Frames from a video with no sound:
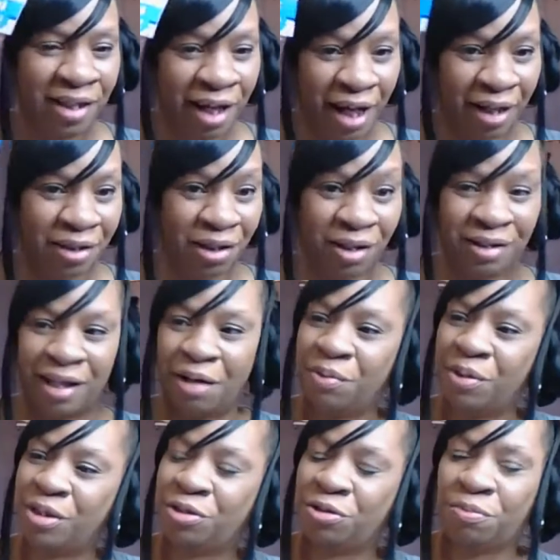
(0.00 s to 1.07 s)
I thought that
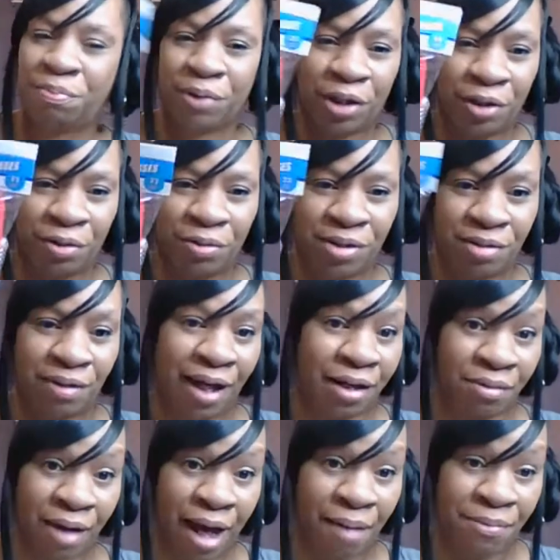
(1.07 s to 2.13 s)
was super cute. So I
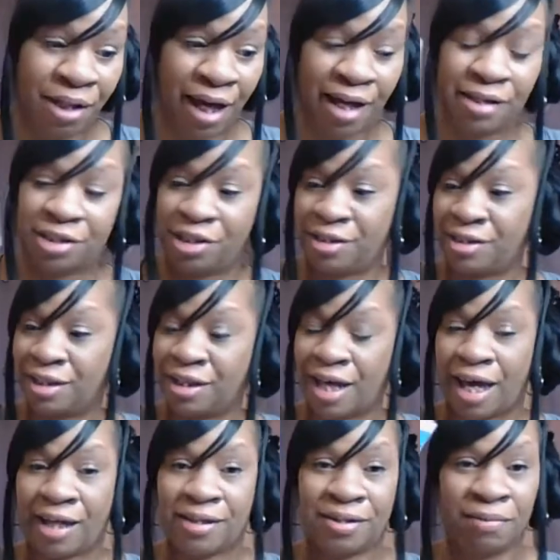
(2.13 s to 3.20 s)
grabbed that just
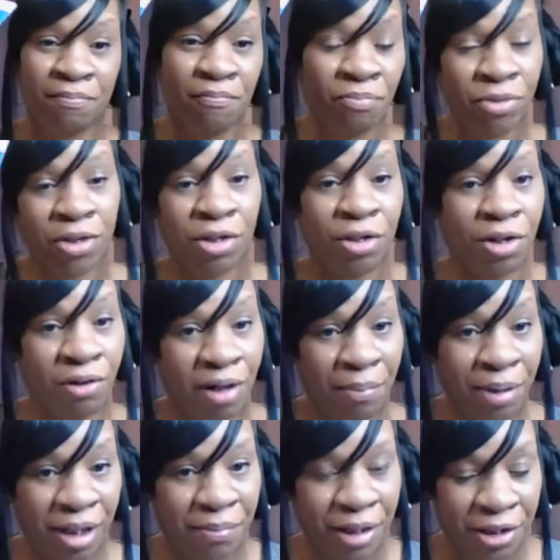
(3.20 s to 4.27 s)
in case. You know, I'm
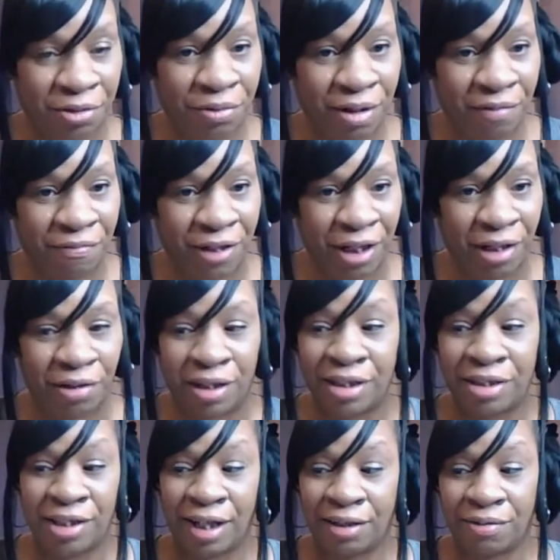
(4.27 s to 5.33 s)
going to be doing a video
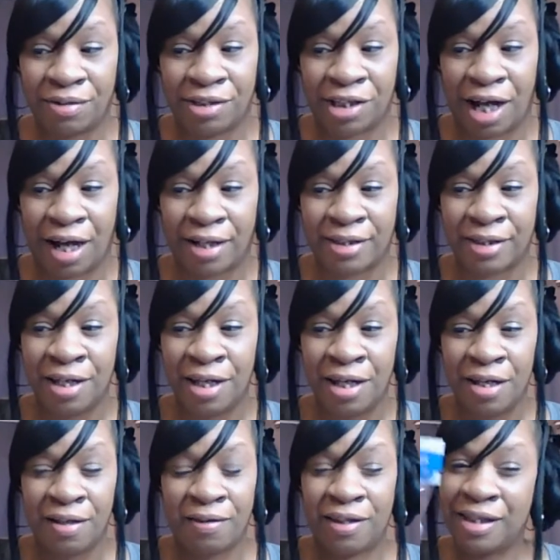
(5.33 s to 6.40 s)
on jello shots.
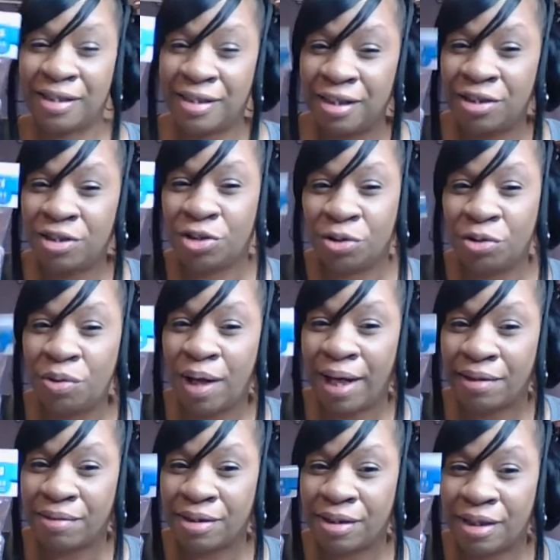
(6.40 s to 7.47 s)
This is two
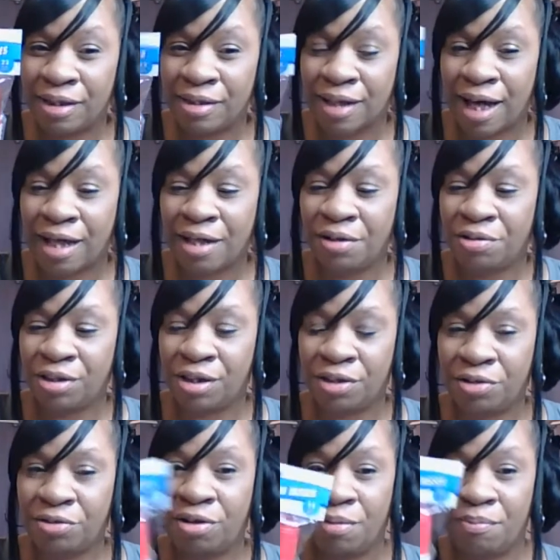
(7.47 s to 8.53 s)
ounces. I usually
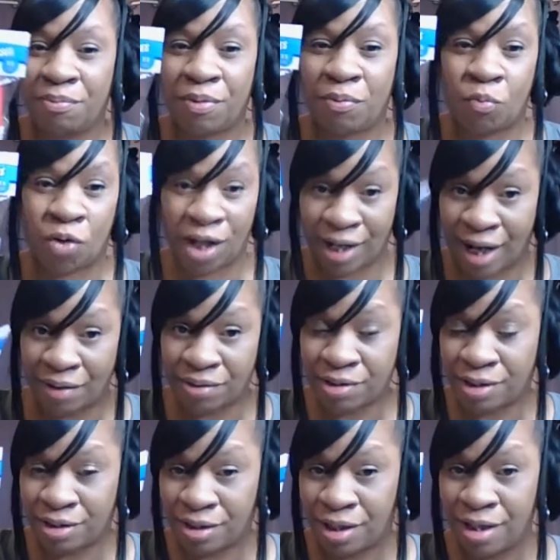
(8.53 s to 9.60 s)
do them one ounce.